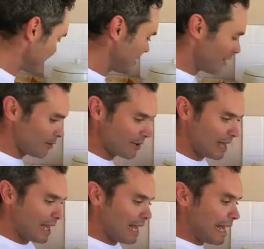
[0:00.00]
Now,
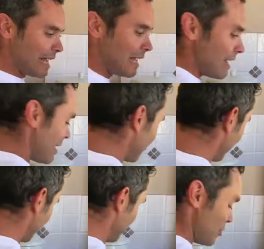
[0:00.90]

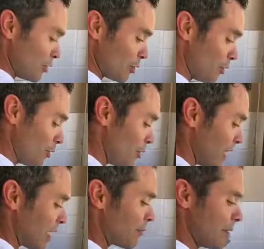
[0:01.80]
if your
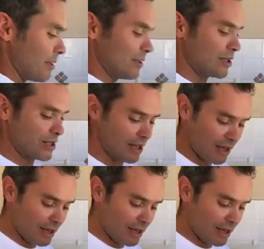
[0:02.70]
eggplants